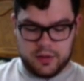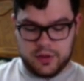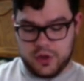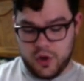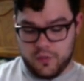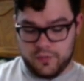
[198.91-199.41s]

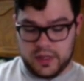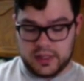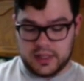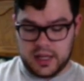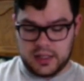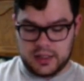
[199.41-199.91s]
So it's
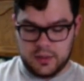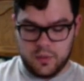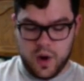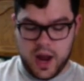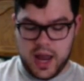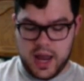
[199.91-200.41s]
nice to
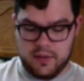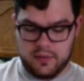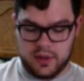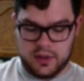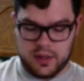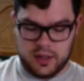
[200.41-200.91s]
weigh
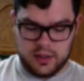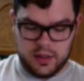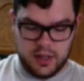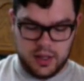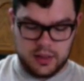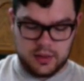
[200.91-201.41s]
everything.
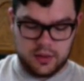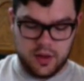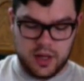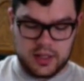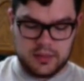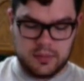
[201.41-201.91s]
It's
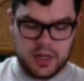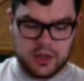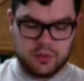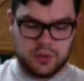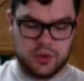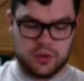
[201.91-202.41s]
not as
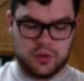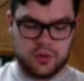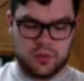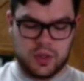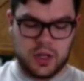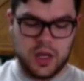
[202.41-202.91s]
much when you're
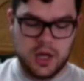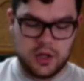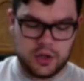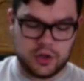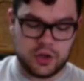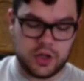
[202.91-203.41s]
doing
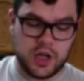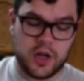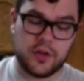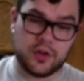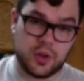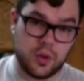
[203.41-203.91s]
just cooking on
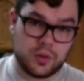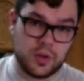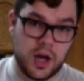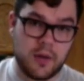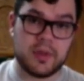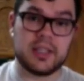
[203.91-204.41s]
the stove
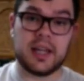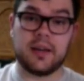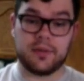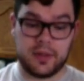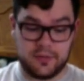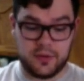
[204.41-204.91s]
top, but
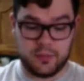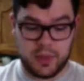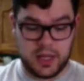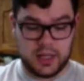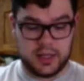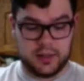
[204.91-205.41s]
definitely for
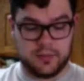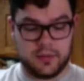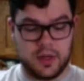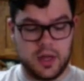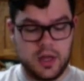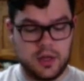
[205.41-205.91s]
baking.
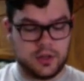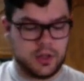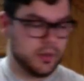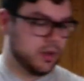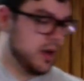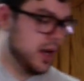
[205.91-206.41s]
So
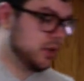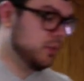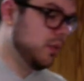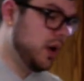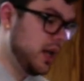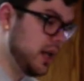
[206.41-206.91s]
we cracked
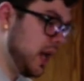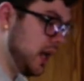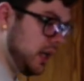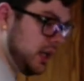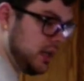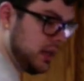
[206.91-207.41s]
1
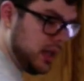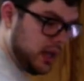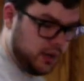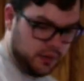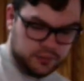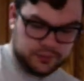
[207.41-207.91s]
egg in
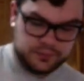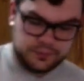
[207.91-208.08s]
there.